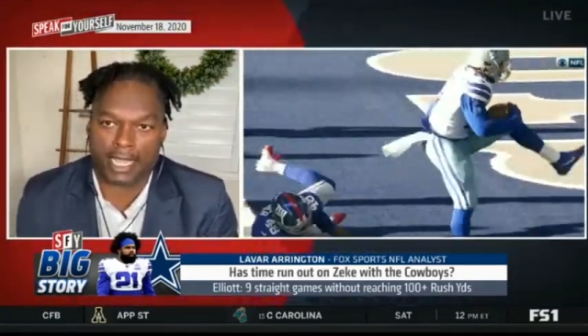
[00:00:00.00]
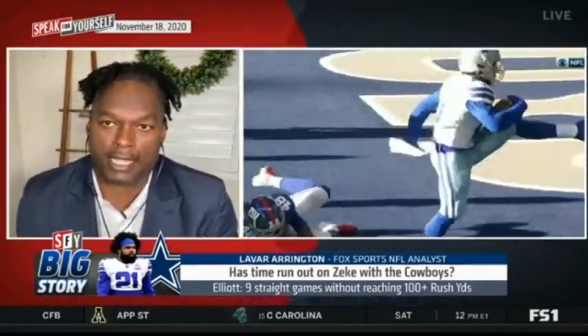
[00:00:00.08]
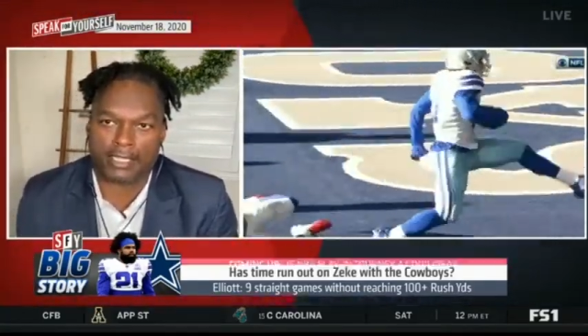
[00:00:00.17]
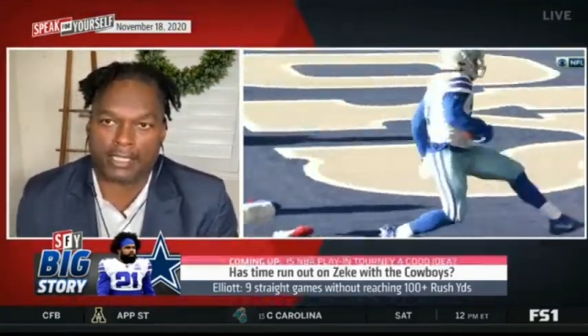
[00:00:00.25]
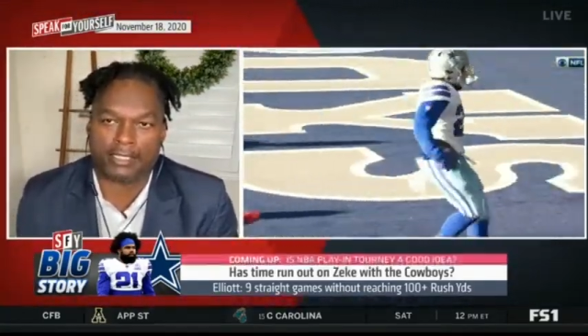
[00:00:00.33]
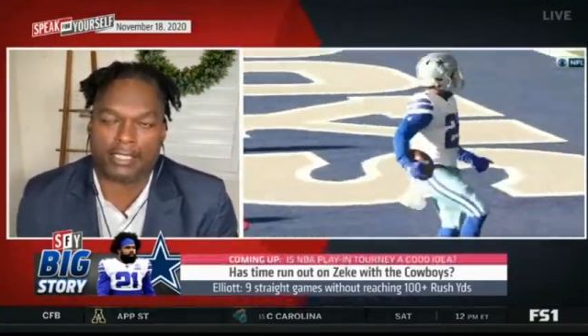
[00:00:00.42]
And
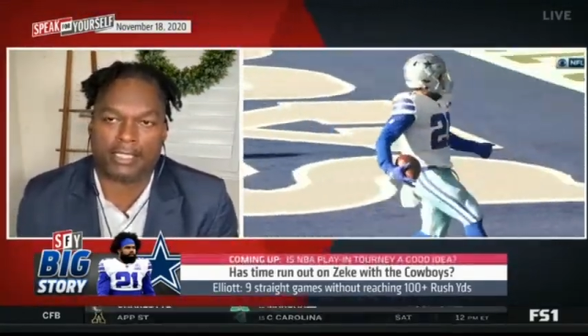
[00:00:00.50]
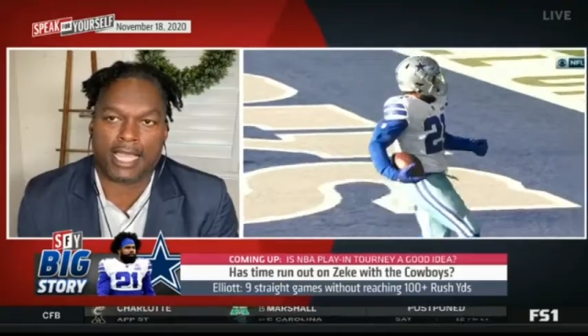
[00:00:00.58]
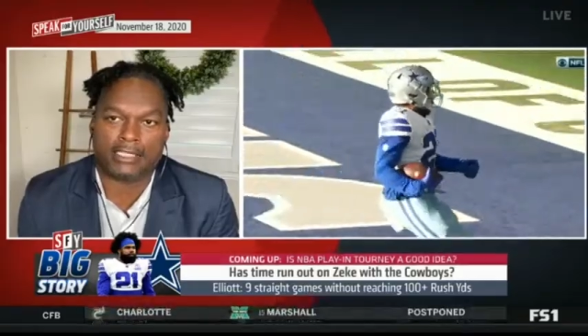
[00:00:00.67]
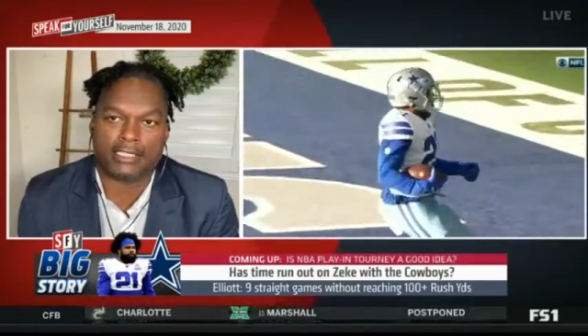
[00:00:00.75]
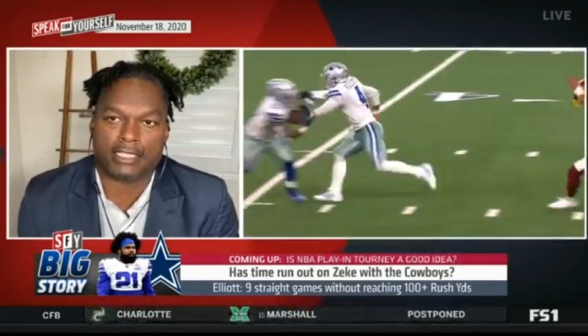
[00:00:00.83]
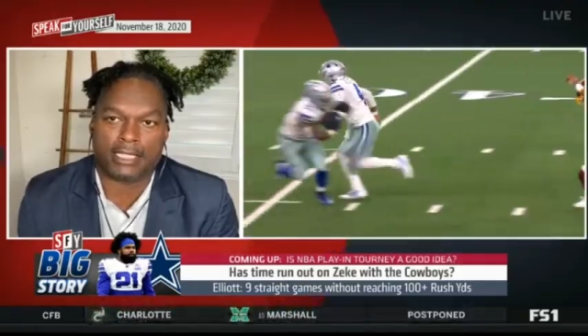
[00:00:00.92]
I think that
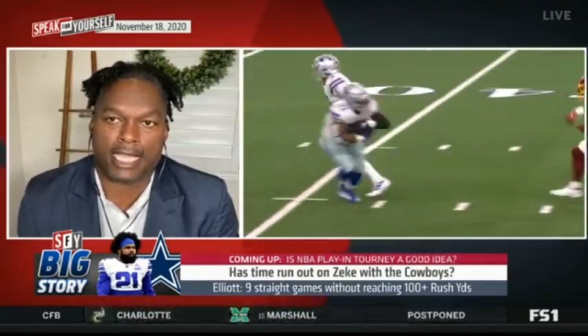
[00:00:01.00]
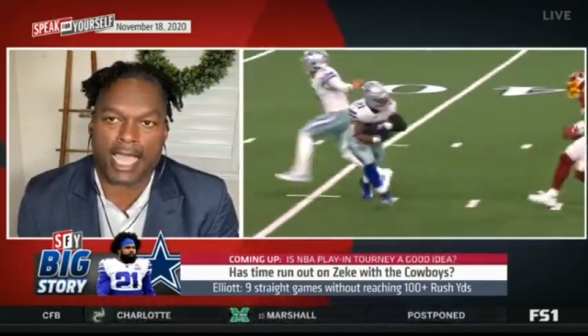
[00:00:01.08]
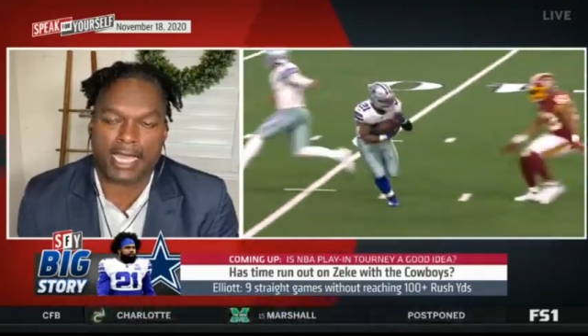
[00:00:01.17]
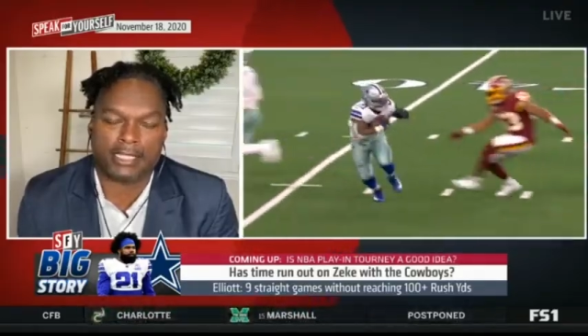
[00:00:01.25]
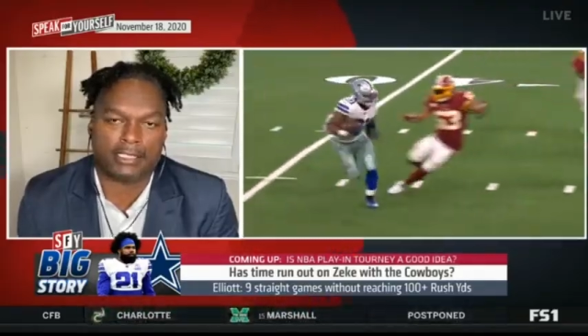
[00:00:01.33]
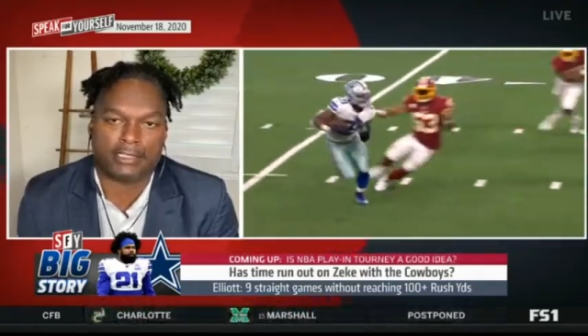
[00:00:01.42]
that's the
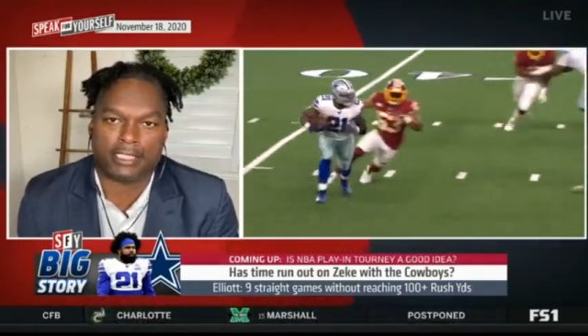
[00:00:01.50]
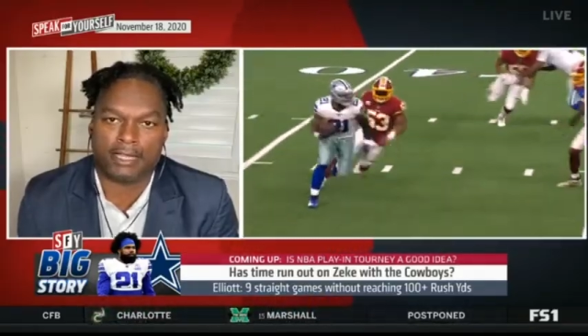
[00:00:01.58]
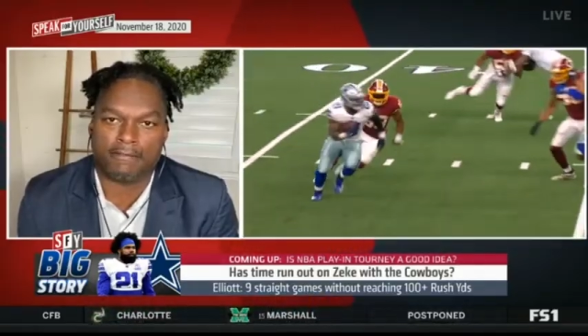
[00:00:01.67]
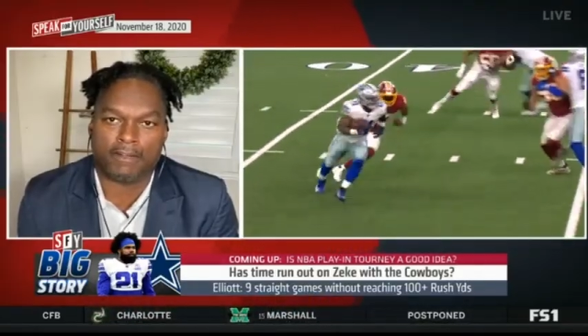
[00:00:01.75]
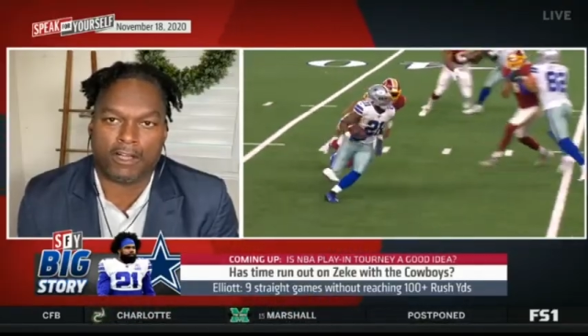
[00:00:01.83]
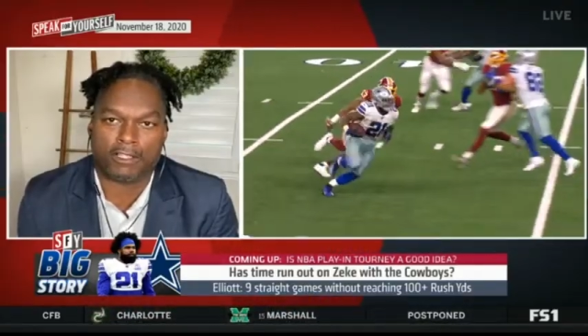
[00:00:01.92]
catalyst
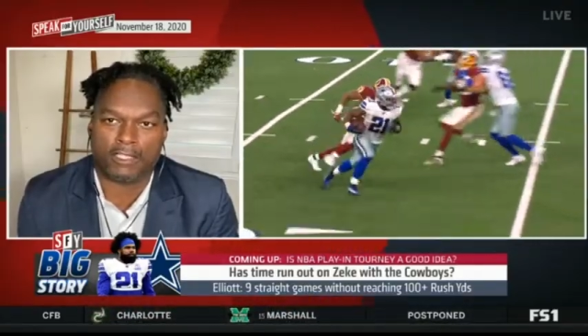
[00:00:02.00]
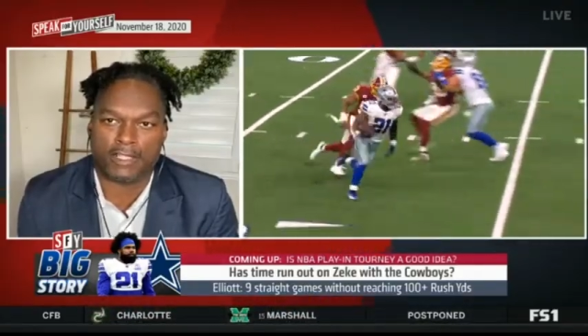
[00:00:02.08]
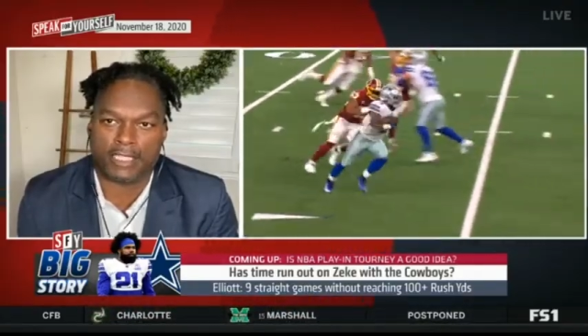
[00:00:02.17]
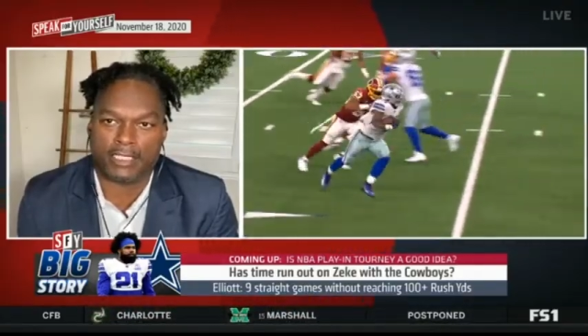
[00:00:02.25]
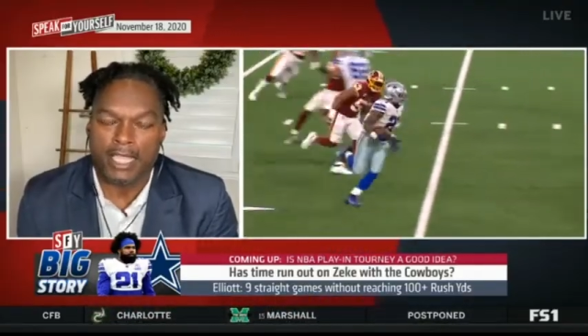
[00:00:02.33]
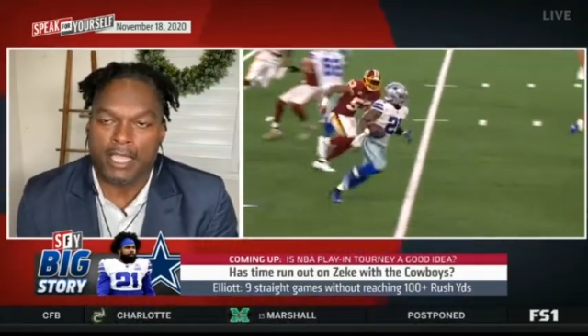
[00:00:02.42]
of all of
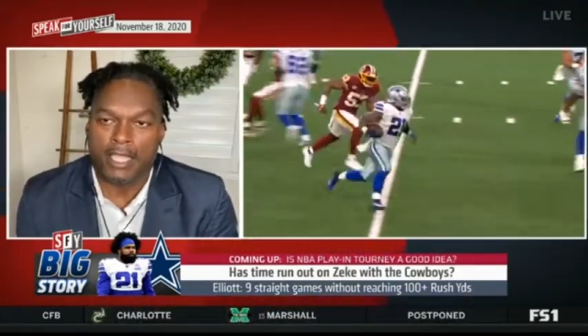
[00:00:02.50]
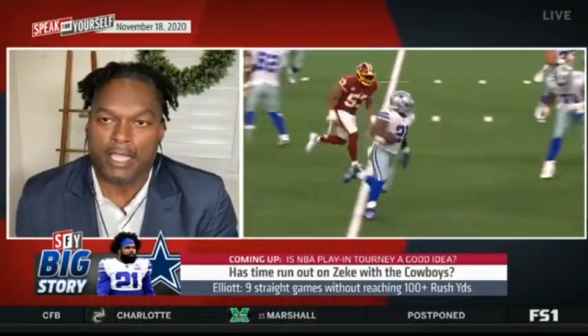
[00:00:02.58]
this.